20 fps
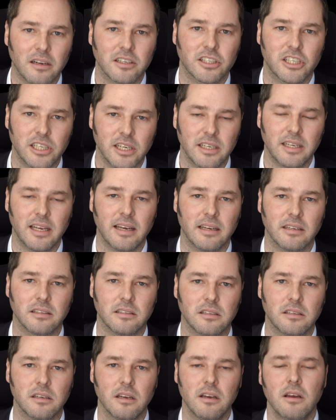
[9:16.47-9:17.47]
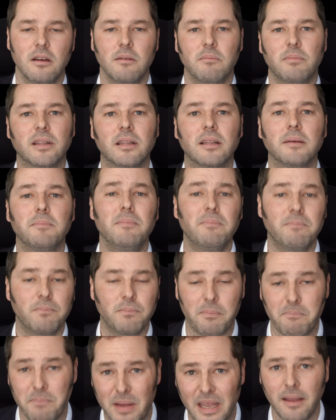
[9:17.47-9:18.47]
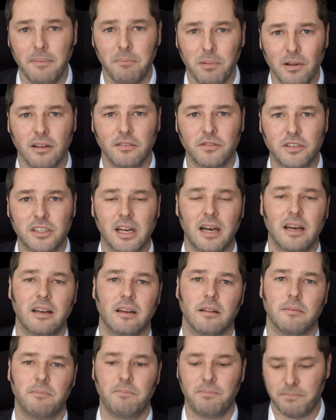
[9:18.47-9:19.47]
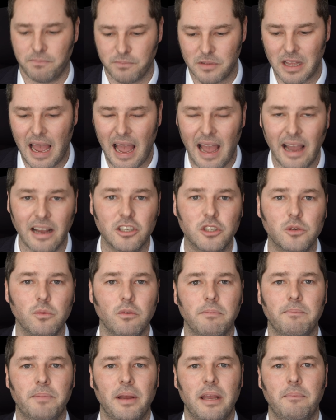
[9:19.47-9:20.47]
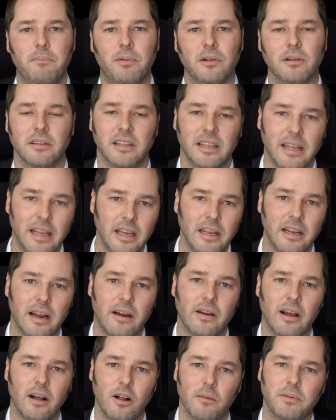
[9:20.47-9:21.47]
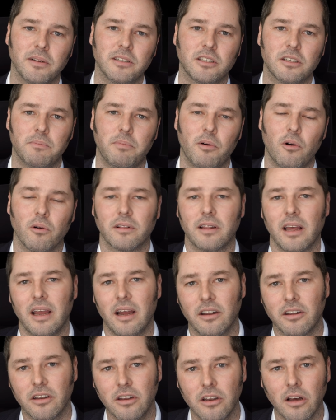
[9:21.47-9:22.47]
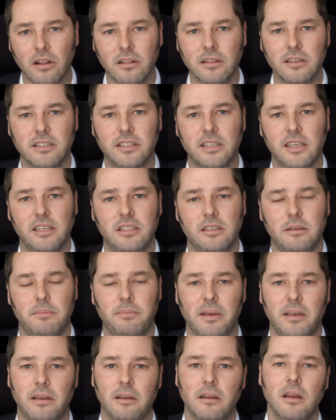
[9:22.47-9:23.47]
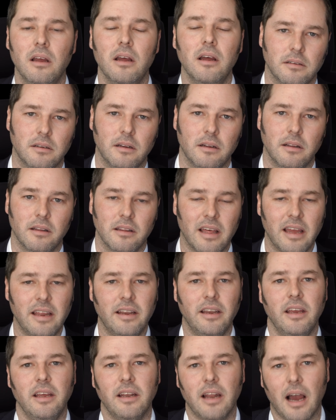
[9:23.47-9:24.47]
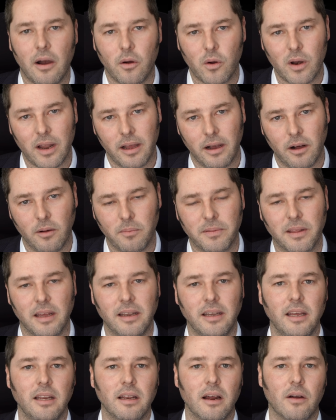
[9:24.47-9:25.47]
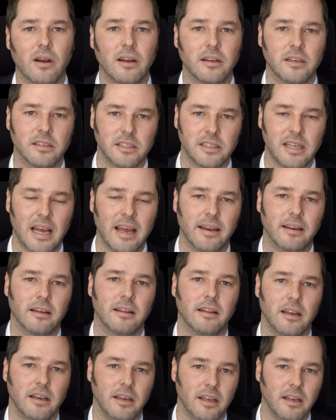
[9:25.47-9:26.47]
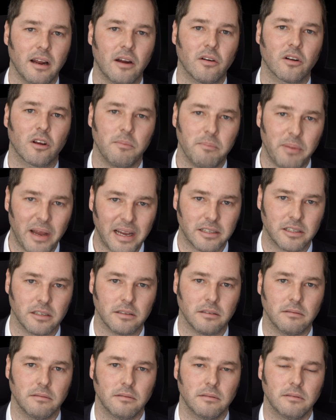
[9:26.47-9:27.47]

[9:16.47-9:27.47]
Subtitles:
are shitheads. But the people of China, the actual people, need our help and support. They are not the CCP. They need our help, they need our understanding, and they need our compassion.